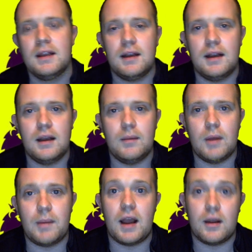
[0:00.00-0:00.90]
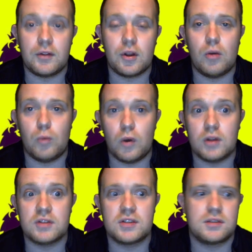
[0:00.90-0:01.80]
about how the goal
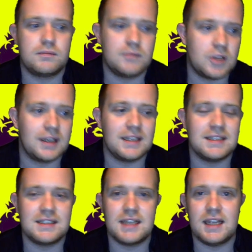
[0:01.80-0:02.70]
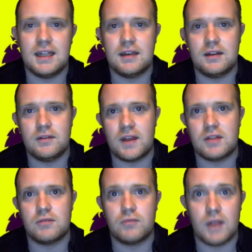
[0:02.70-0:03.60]
was kind of conceded and the
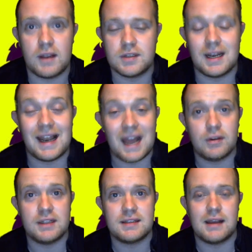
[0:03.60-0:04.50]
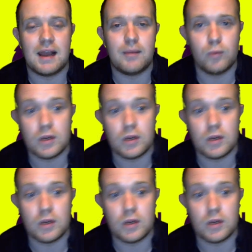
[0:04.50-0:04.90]
fact the refs allowed it to happen,